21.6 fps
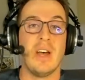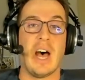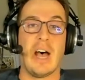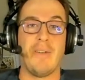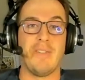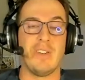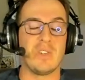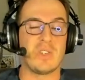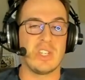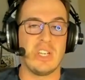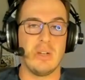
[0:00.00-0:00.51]

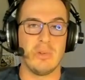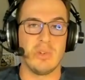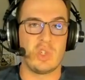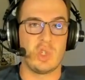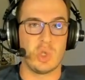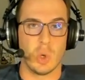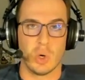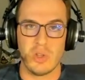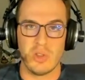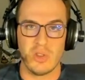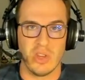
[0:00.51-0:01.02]
Obviously, it was
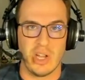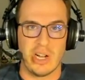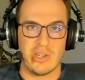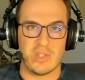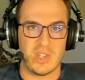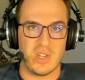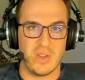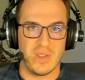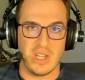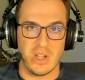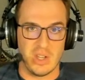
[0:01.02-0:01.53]
Jordan
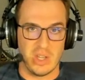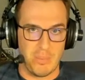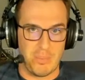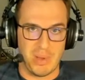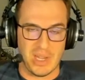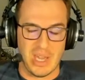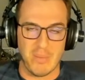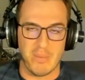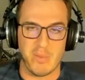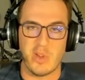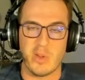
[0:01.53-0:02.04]
Larson, the
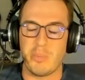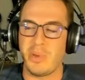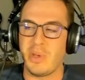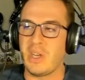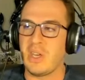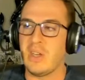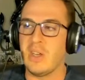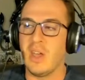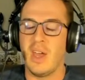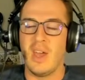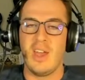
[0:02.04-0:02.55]
Olympic
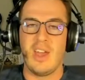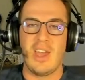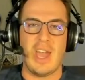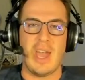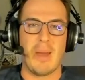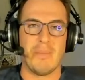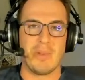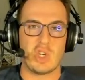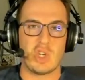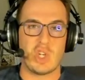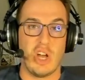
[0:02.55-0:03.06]
MVP,
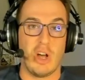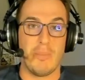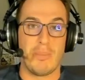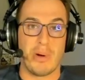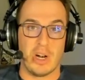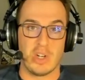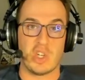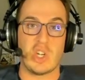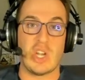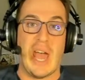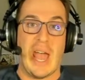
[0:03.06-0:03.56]
and Michelle
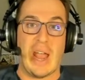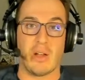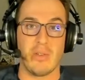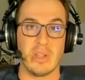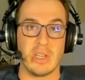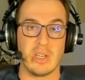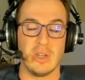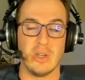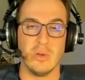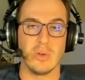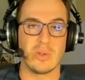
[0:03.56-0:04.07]

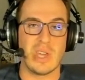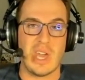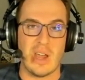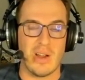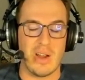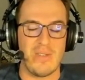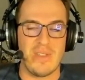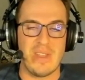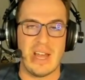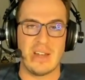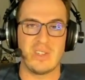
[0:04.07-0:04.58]
Barch-Hackley, who
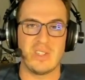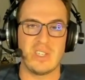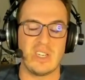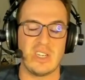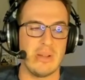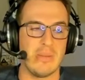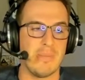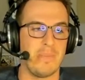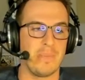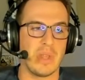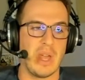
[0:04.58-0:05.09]
carried that
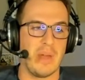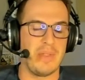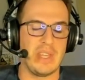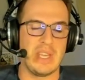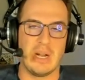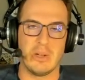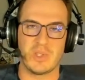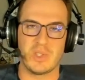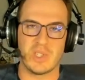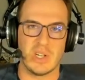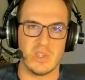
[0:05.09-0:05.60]
team at the
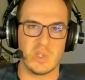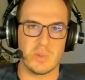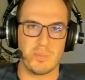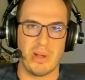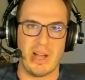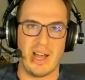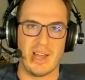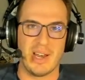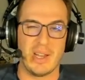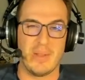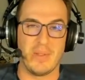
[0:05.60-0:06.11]
outside
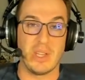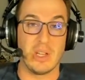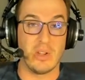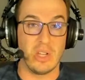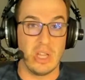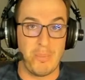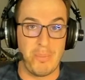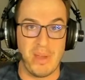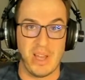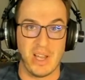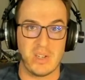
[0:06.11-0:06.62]
spot in the
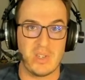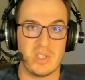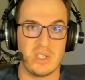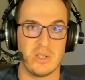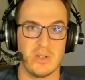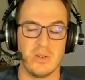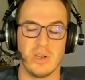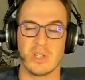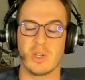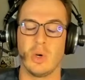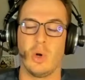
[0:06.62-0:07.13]
Olympics
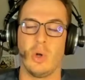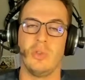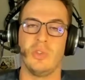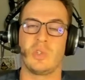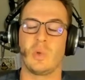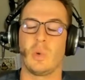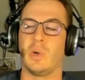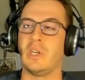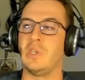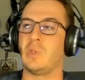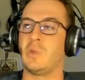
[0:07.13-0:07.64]
to a gold in
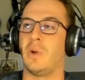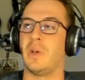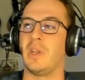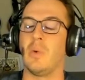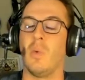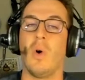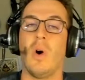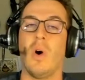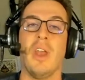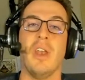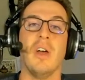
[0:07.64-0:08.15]

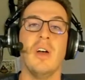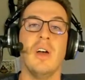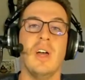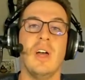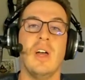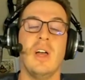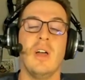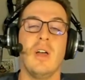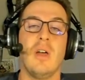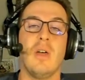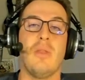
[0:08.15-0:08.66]
2021.
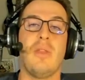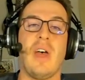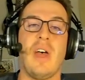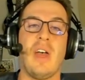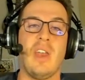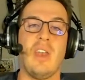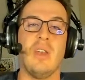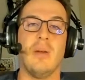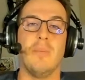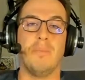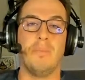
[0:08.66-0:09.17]

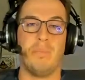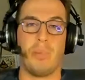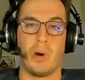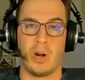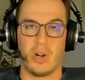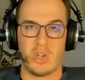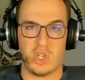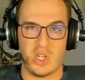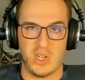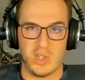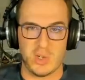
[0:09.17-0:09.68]
Then
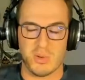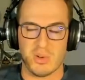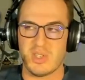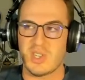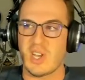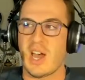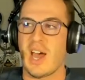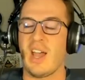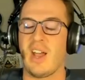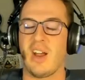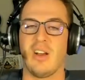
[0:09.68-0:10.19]
Barch has
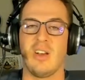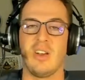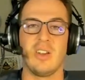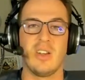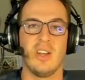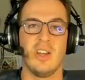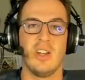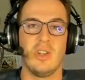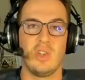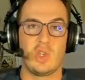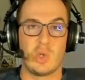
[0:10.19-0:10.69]
retired.
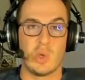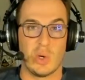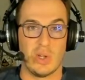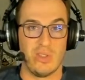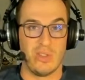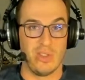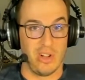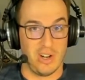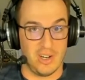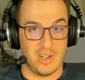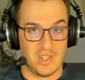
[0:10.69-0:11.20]

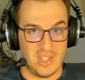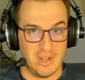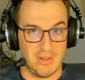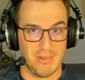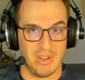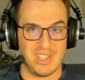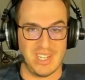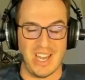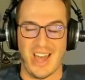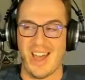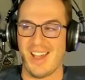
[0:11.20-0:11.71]
Jordan Larson
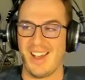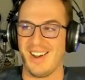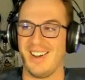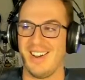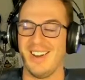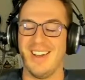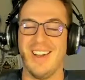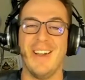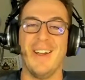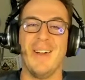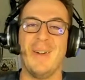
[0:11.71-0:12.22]

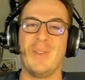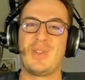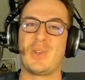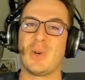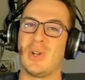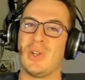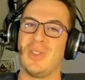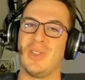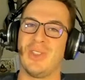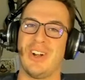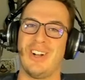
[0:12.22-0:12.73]
retired.
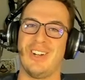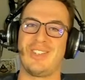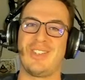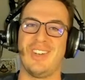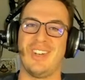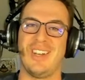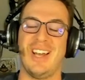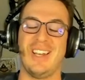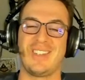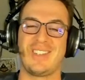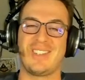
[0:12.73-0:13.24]
Jordan
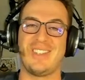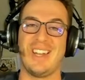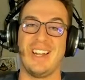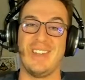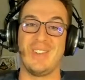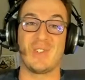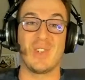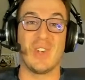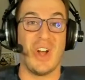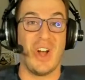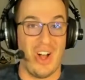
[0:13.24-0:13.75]
Larson has
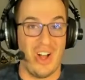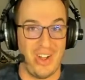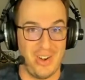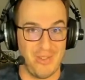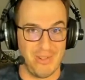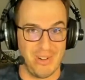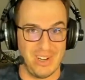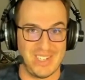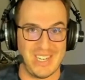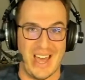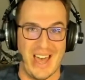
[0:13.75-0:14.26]
since
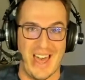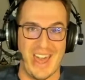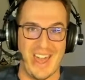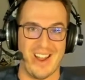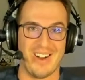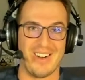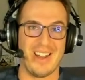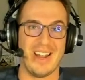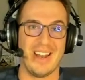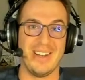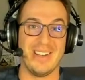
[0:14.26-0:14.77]

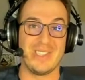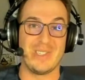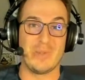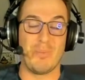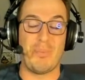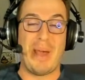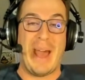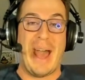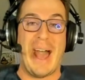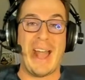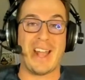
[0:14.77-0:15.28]
unretired and is
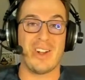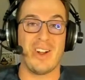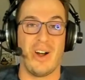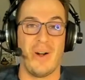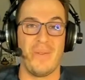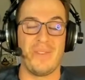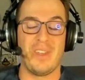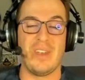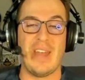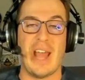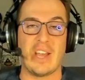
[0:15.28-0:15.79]
back
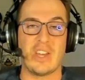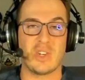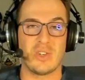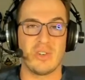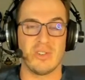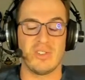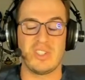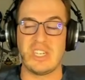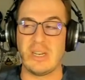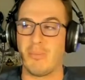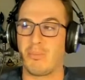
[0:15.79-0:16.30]
on the
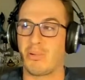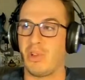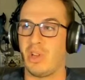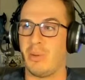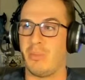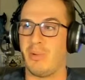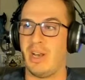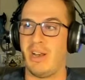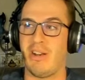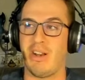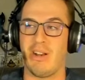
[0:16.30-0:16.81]
national team
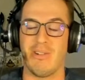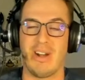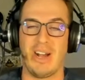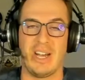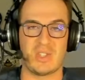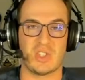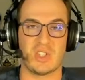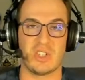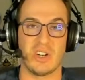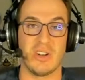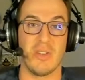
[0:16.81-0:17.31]
preliminary
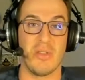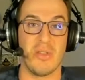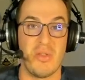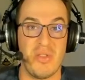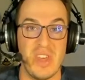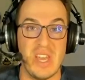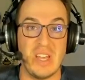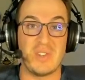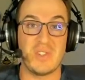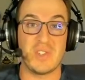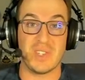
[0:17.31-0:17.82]
roster
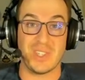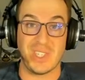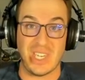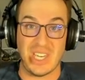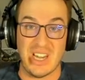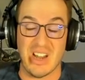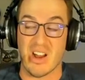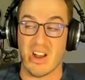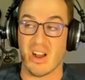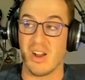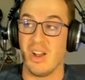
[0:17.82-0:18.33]
this
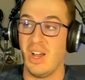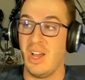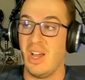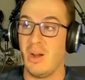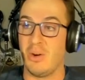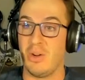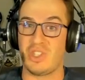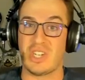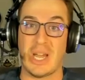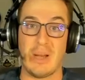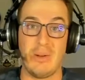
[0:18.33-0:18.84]
year,
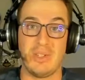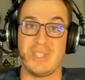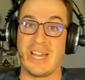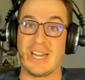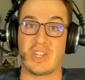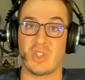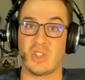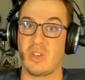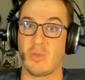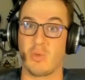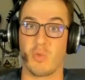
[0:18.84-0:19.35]
which I was
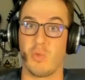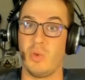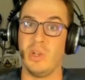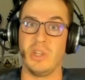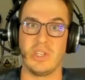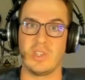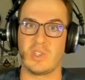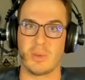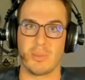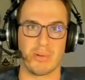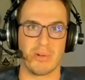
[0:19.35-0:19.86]
actually
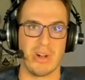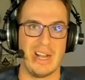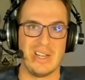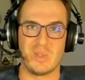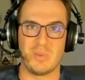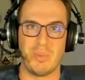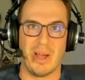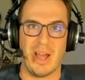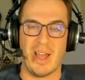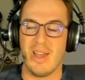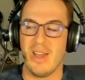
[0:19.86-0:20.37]
really
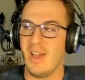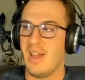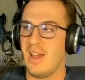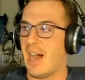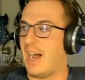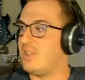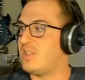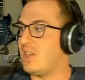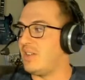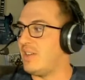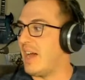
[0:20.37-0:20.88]
surprised by.
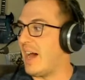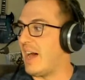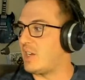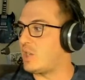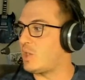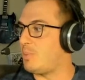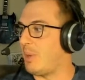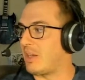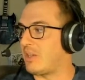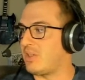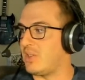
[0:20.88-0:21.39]
I did not
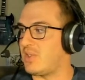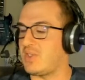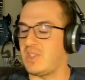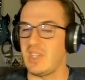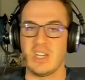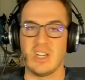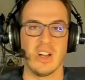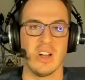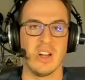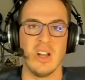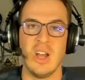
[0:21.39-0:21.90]
expect to
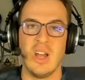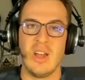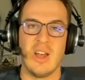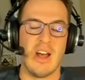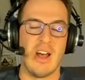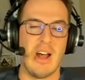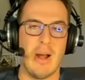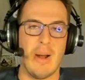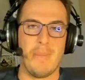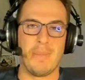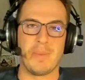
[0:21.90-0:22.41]
see her.
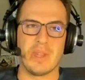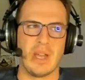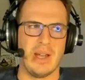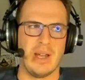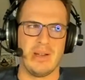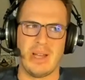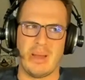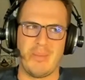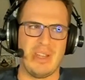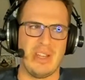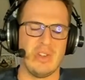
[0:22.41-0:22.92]
I
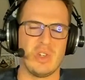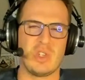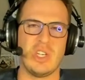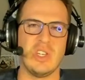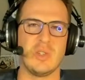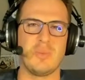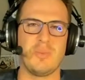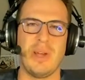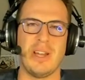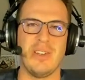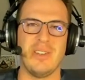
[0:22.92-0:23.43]
mean,
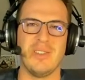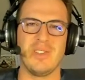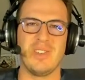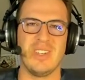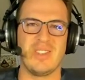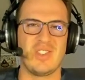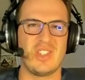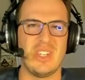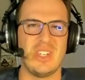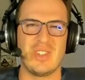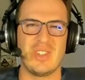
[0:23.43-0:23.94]
she
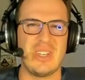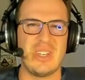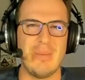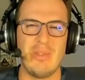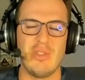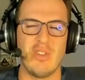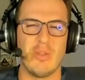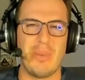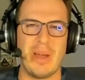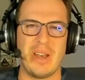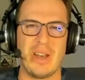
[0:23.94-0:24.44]
seemed
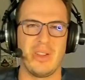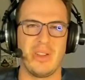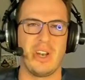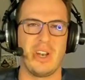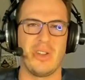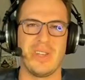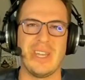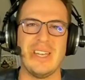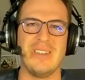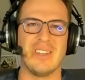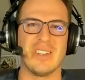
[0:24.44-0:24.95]
to have been a
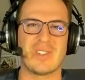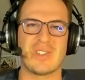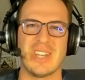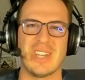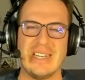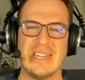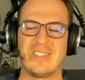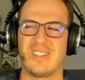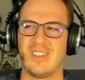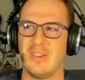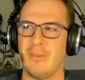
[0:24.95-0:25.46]
little
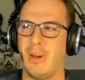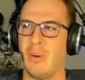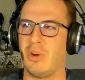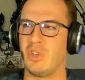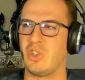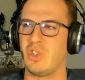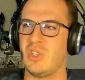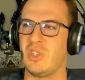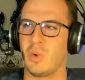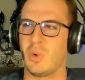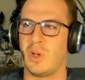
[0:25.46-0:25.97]
indecisive about
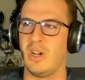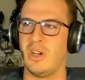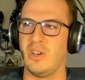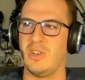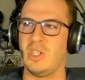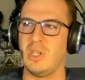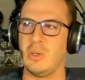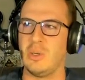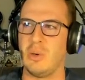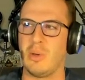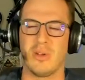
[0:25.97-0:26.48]
what she's wanted to
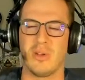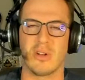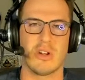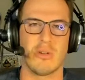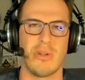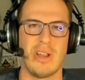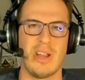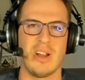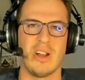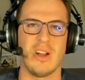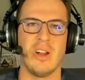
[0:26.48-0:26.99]
do with her
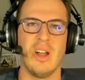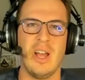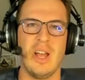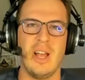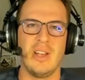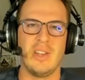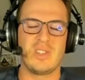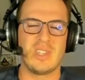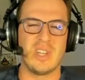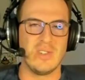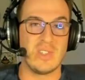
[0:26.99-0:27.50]
career
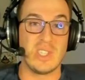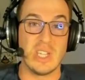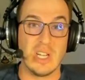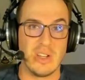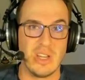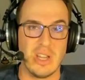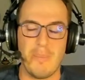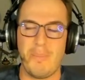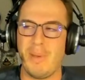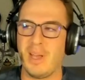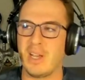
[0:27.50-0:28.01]
since the
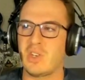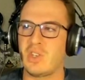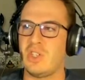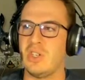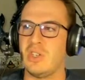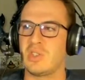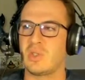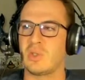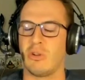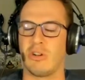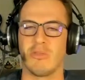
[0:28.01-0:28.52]
Olympics.
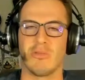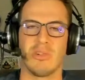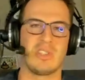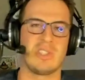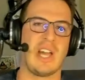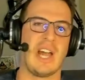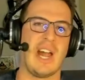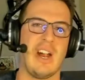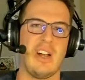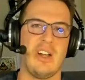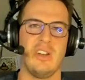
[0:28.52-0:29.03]
She's sort of
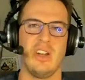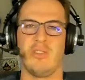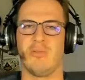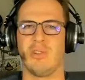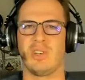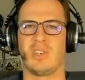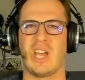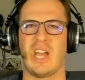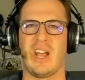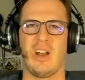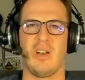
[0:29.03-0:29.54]
retired,
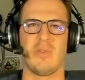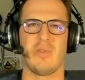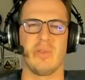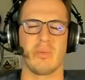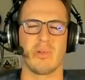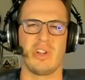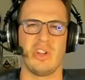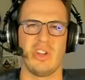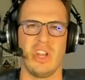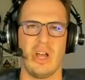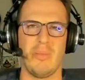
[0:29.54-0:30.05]
unretired from
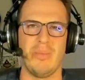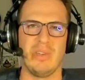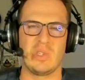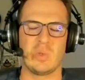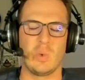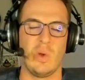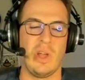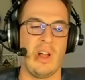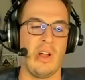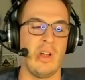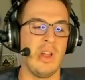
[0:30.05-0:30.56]
club as
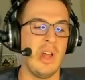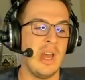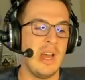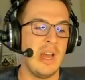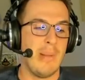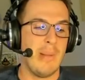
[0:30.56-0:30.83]
well.